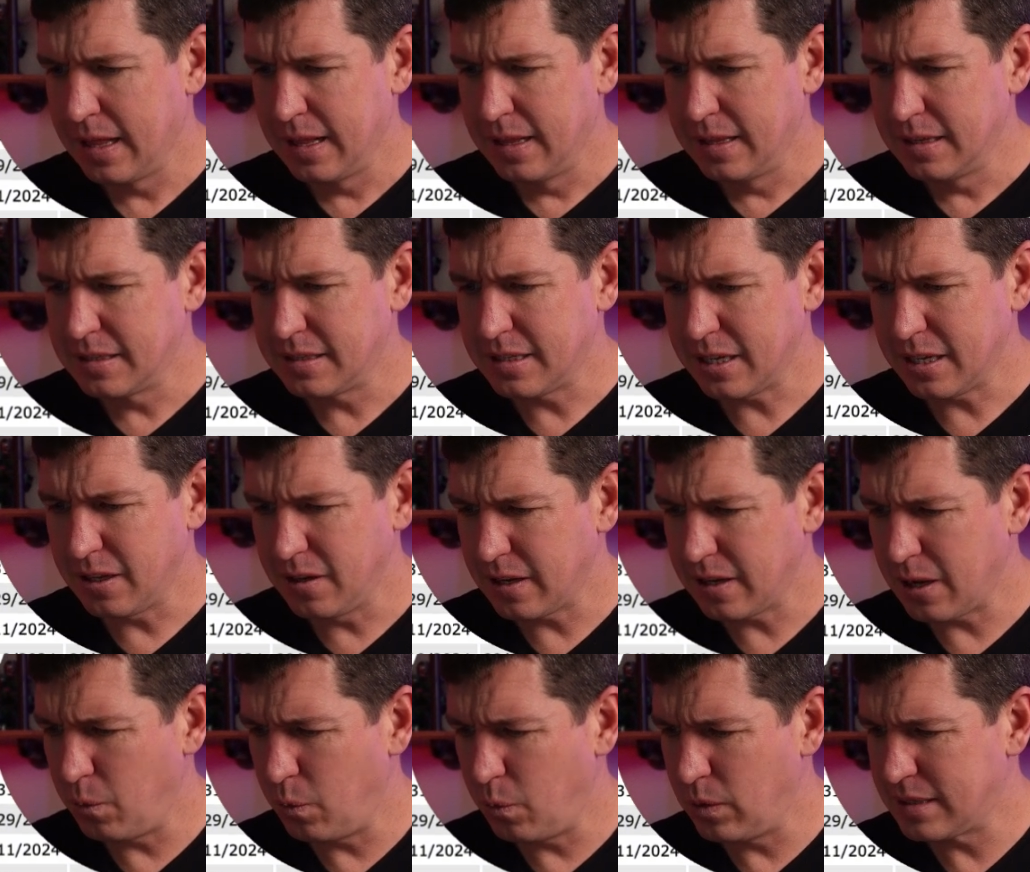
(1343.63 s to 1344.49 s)
Let's take a
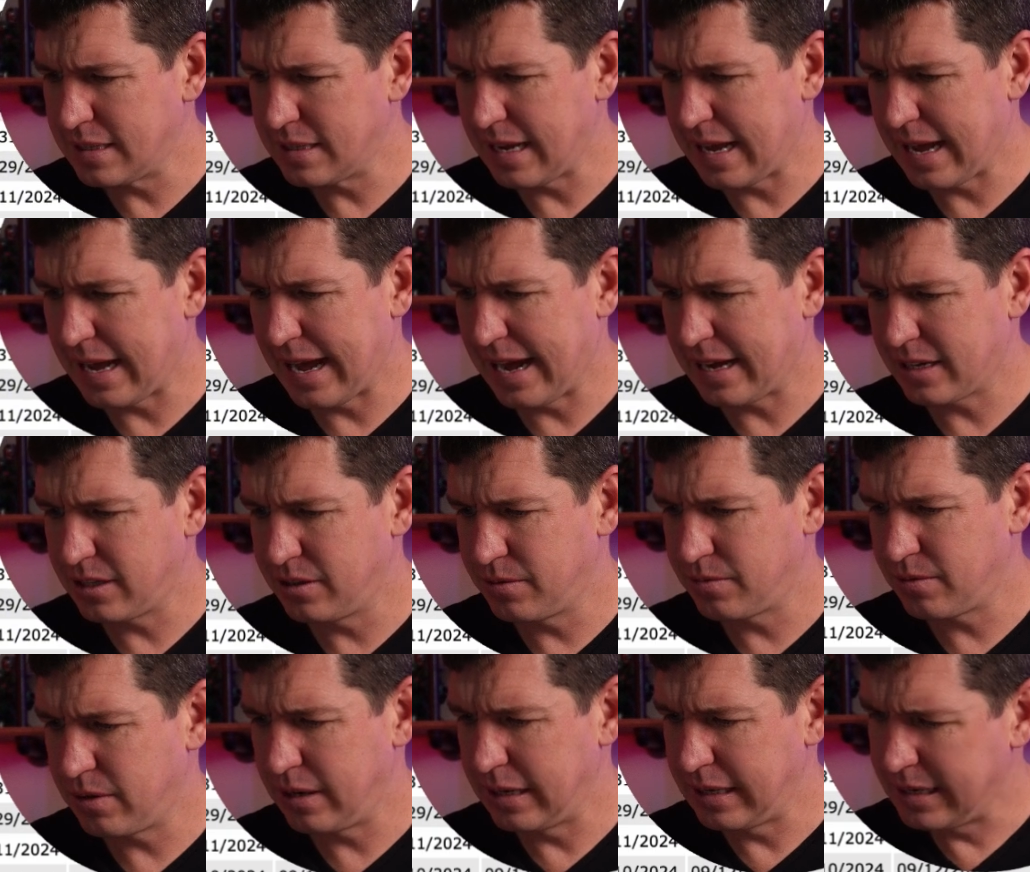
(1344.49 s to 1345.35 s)
look at what's
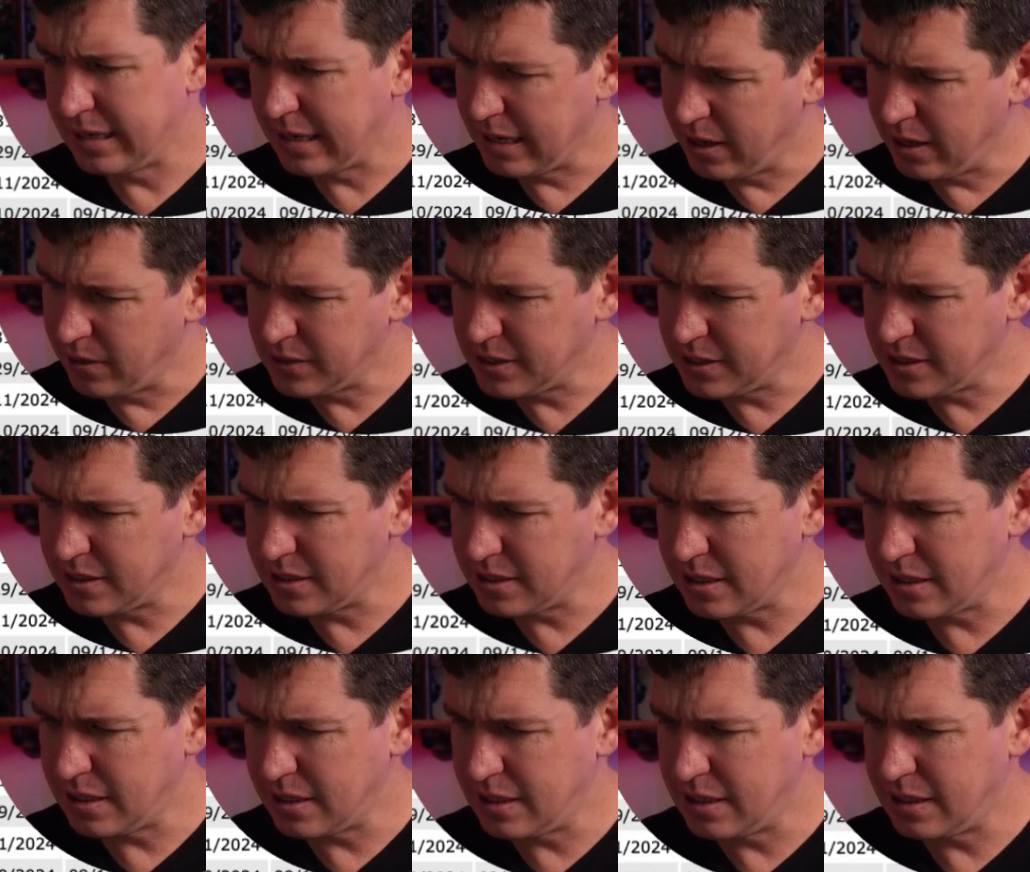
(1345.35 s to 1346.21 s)
active right now. This is
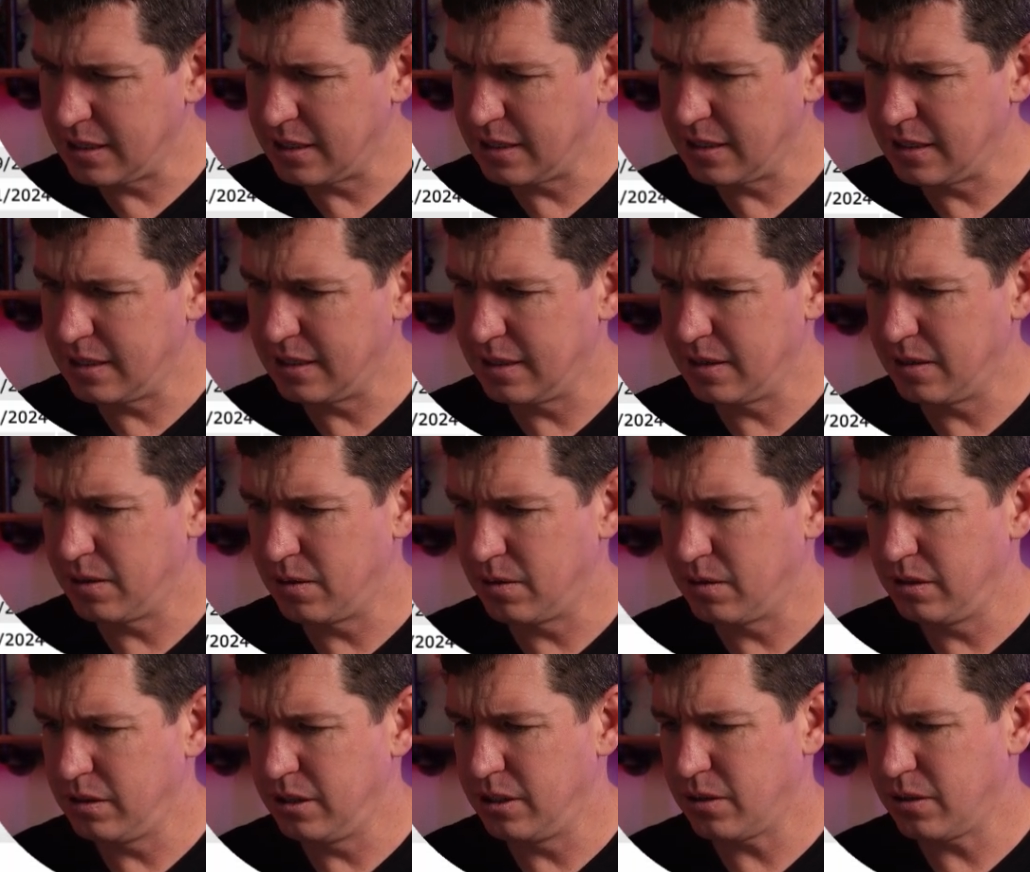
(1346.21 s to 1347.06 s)
kind
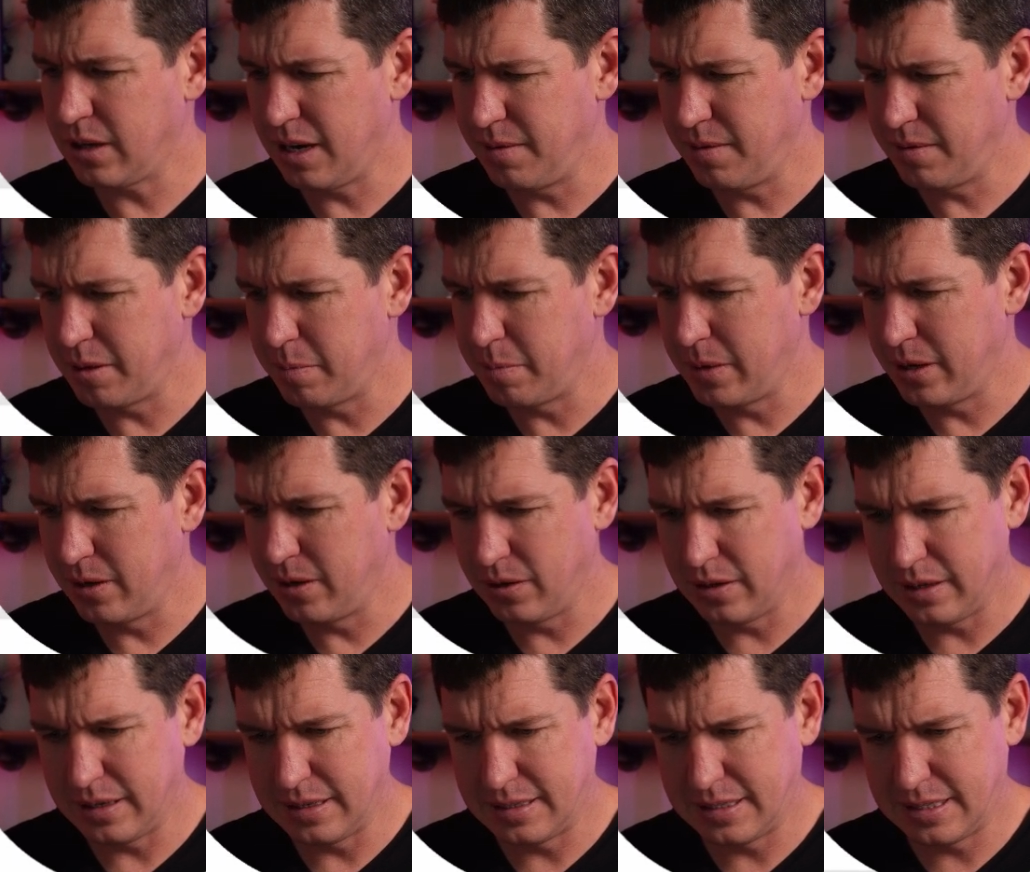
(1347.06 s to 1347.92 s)
of in the
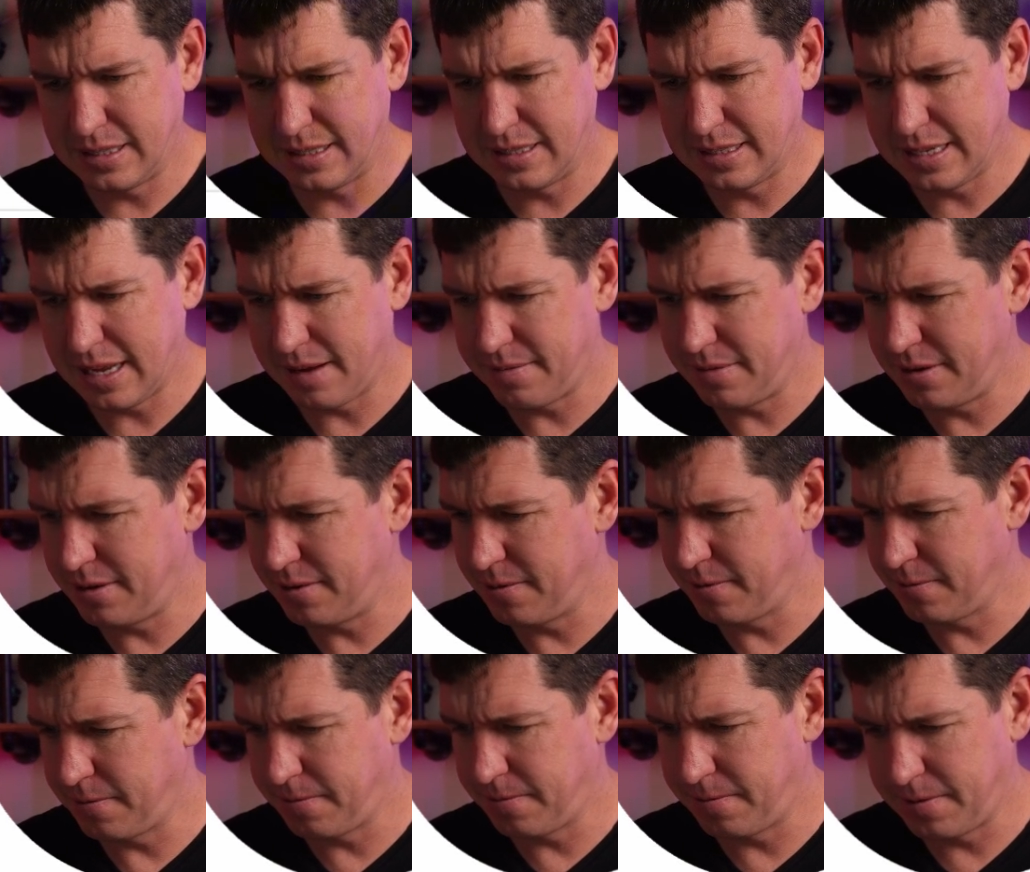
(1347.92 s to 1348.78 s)
middle, a
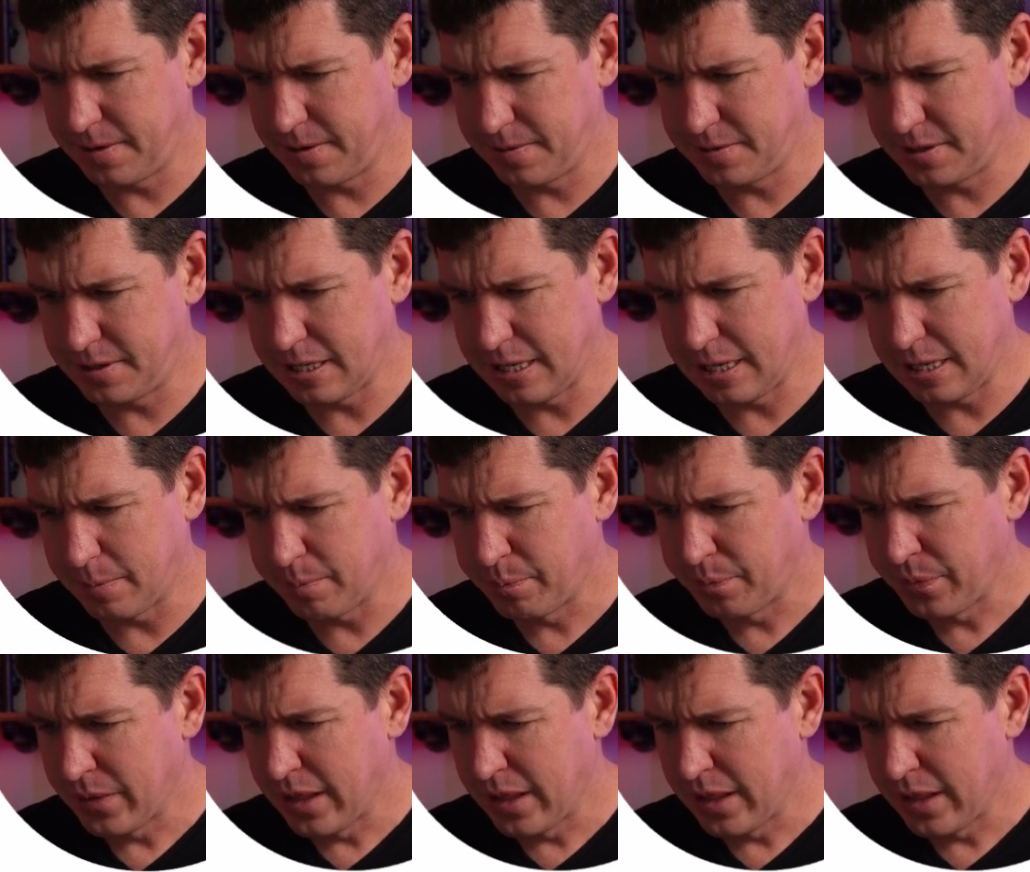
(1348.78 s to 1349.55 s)
750.